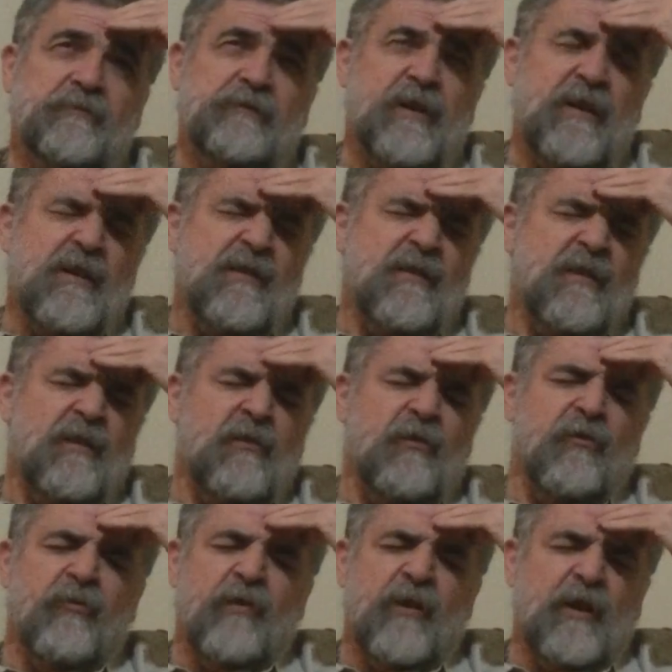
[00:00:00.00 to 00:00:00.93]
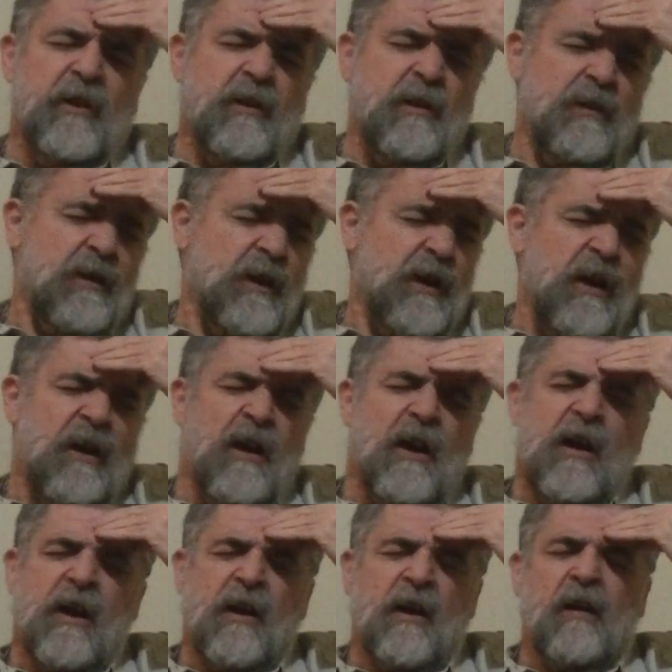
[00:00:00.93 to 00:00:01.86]
there's really
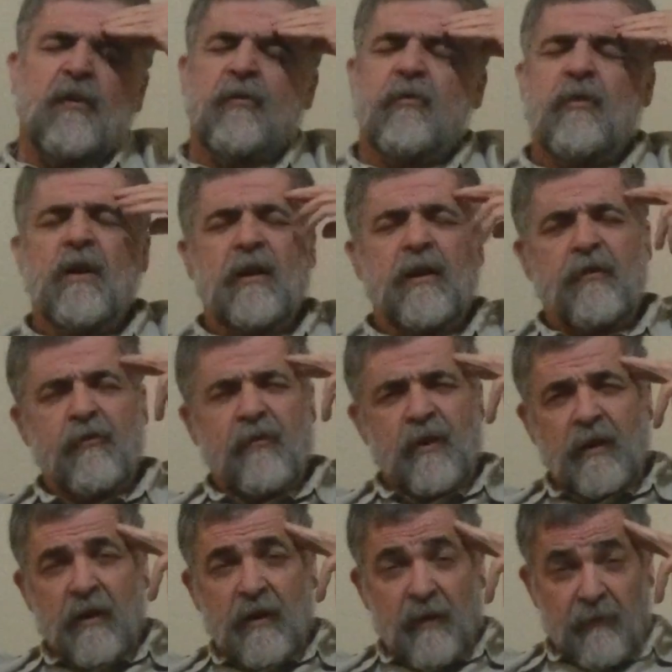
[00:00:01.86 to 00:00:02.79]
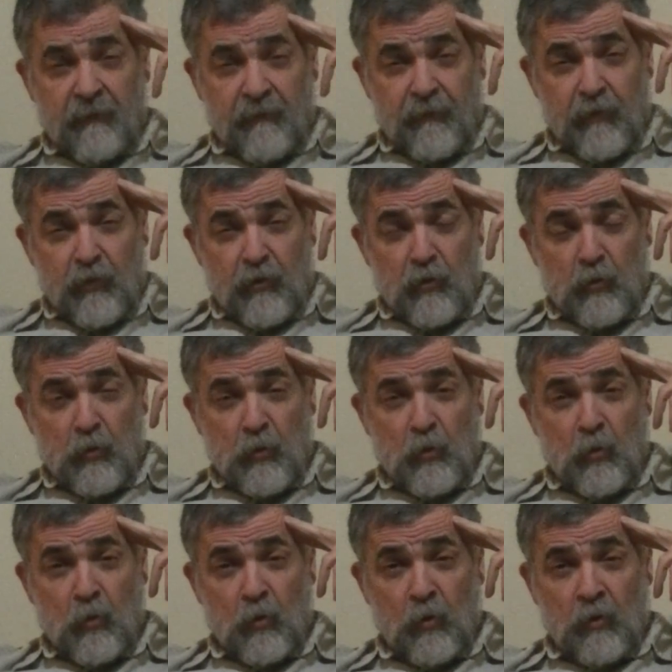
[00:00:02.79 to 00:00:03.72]
a
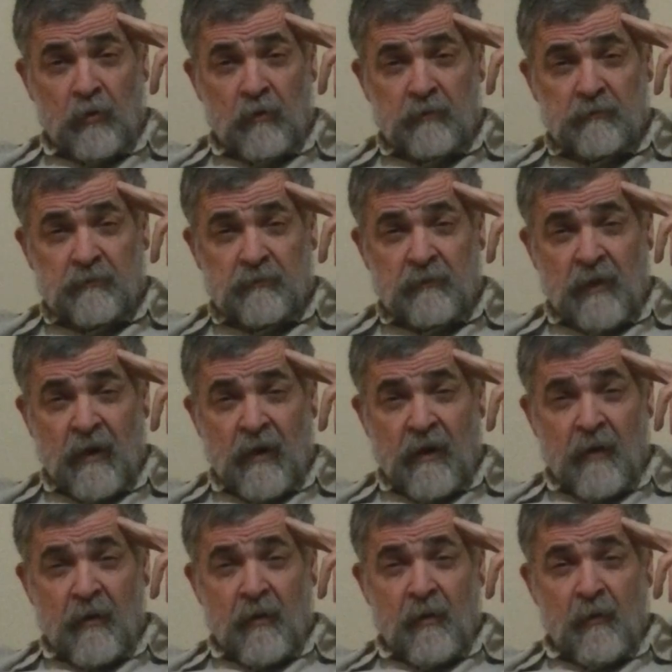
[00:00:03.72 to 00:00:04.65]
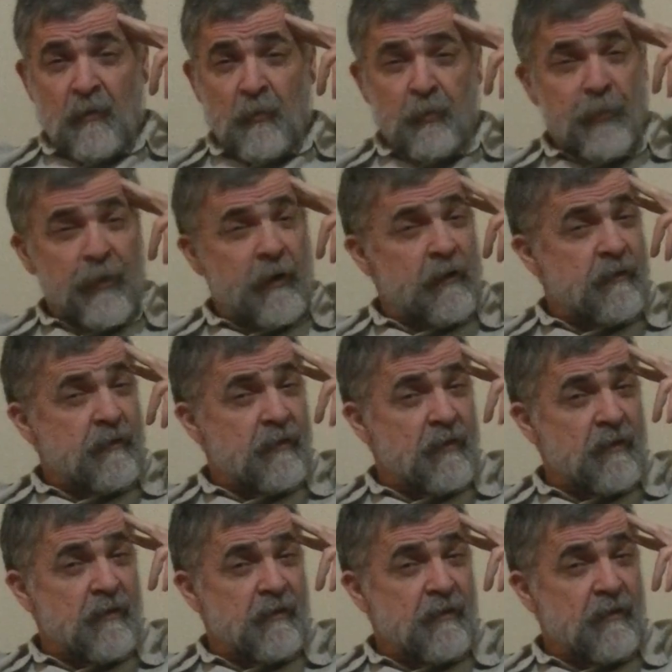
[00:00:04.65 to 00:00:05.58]
few
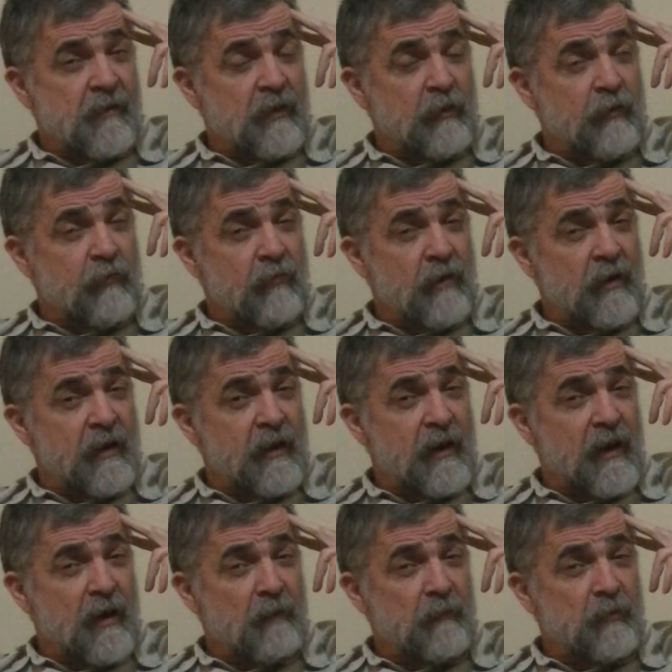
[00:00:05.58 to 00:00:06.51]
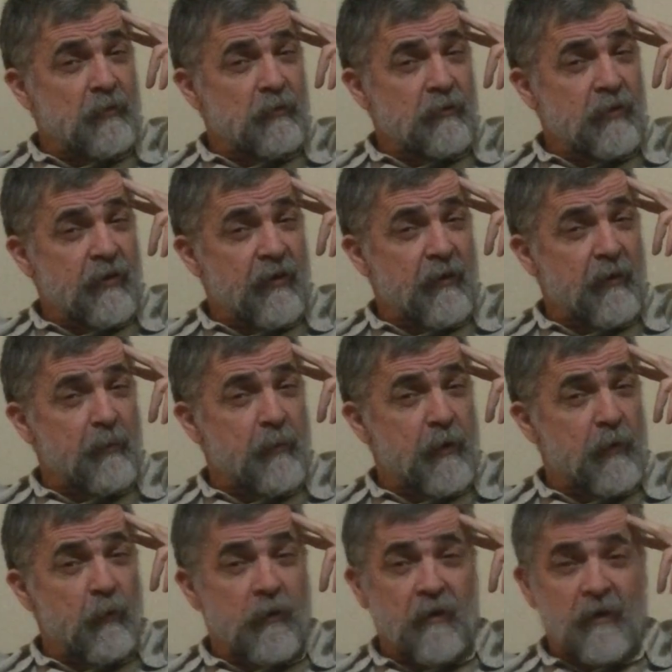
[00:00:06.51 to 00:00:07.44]
persons that really come to
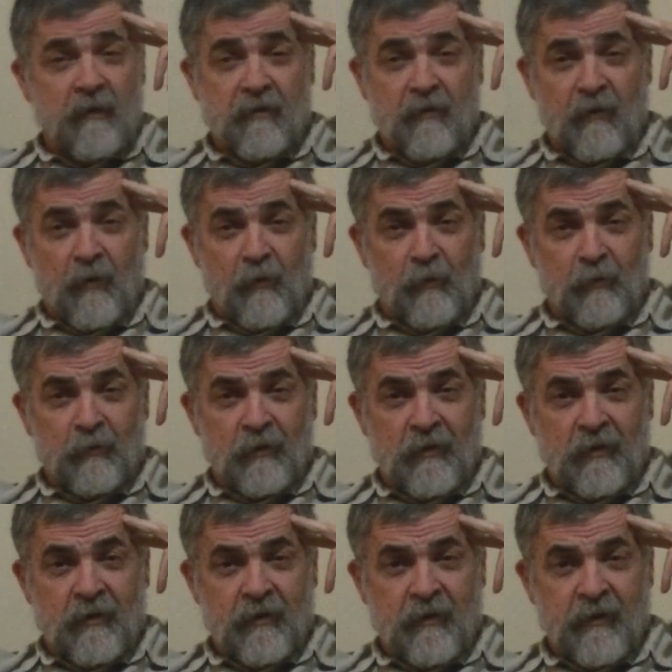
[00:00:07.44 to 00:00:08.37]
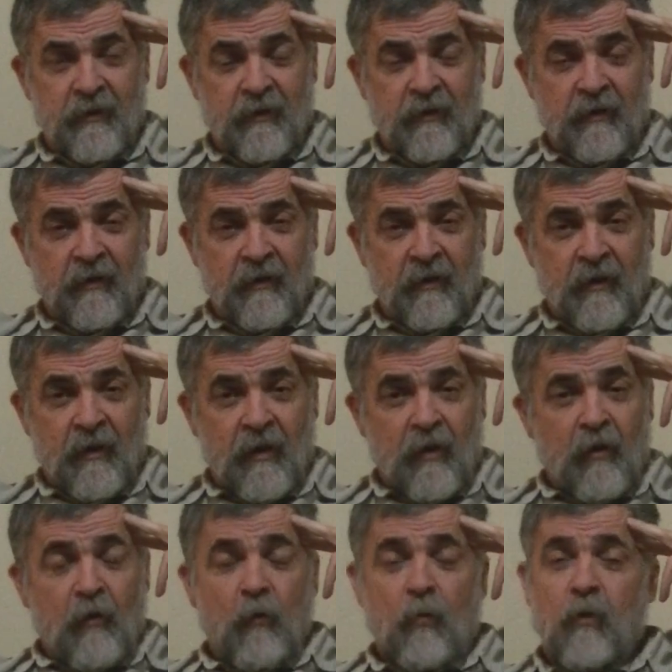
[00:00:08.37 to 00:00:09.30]
therapy with this goal.
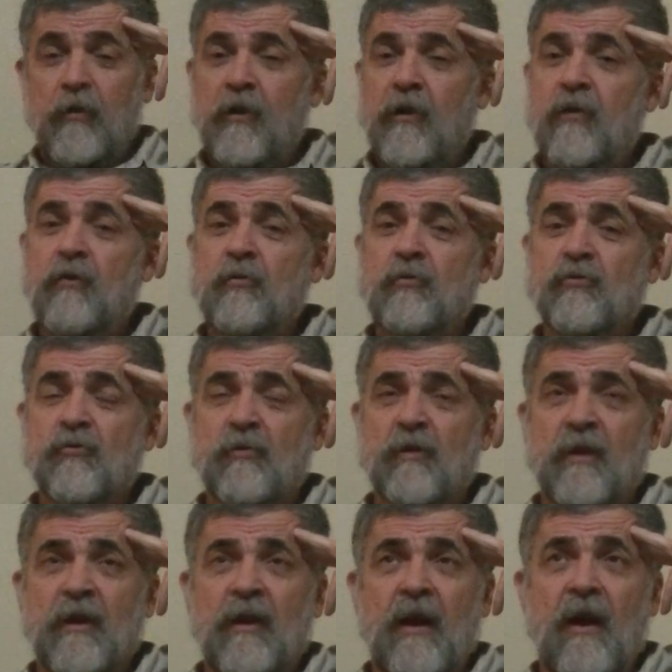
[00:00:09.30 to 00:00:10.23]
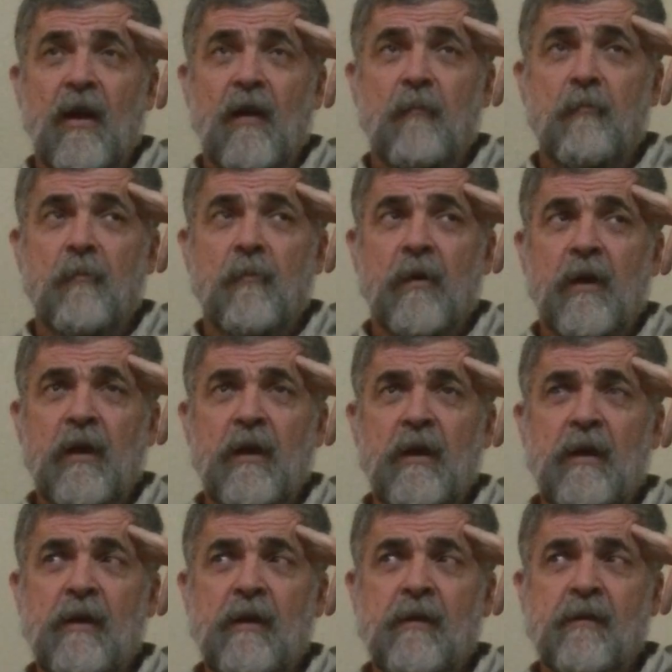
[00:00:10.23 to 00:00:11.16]
What they usually come
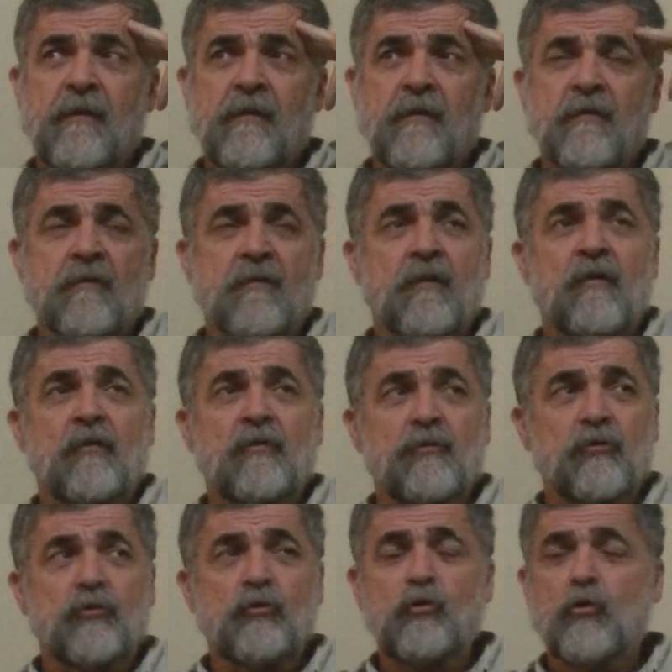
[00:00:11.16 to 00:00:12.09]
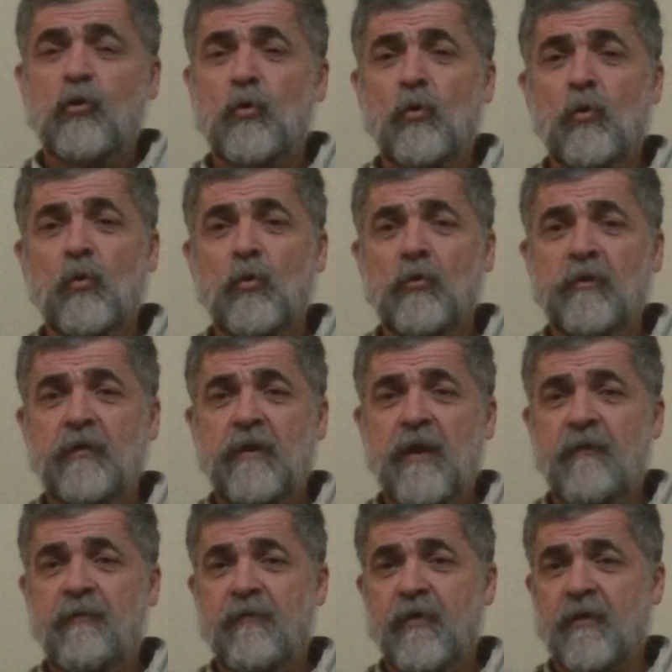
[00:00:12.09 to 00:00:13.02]
is two
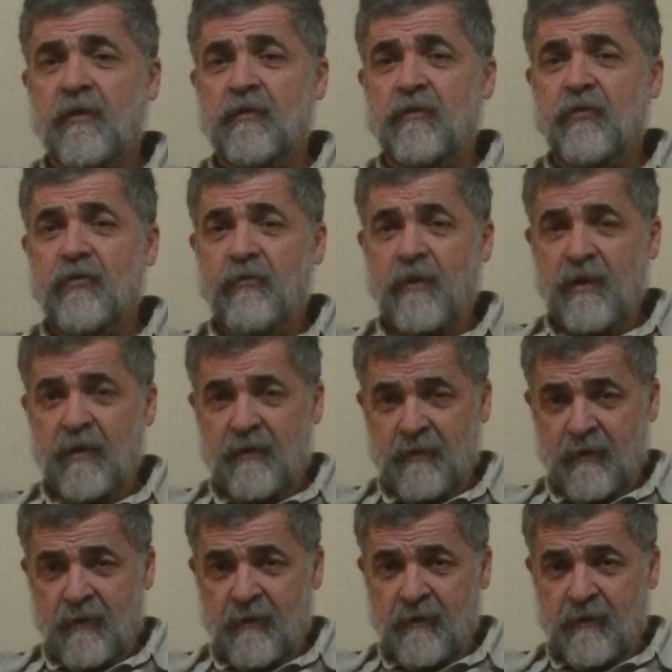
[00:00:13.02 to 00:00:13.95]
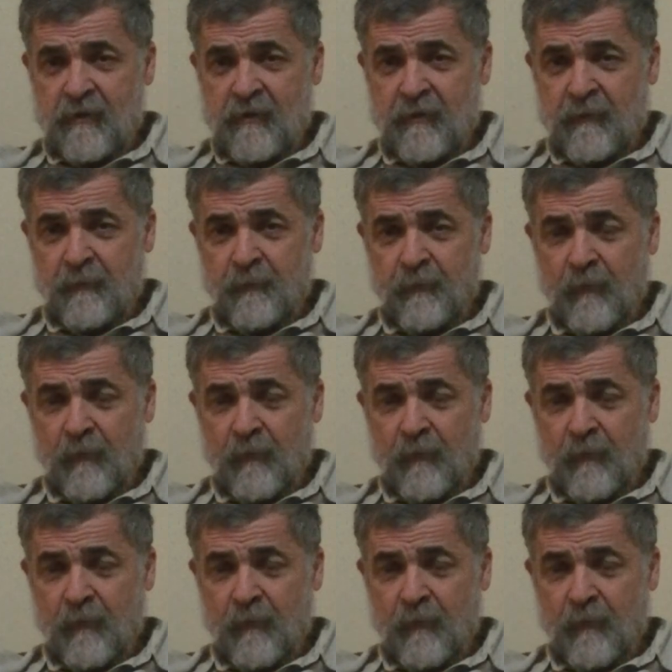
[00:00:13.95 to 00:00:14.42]
different reasons.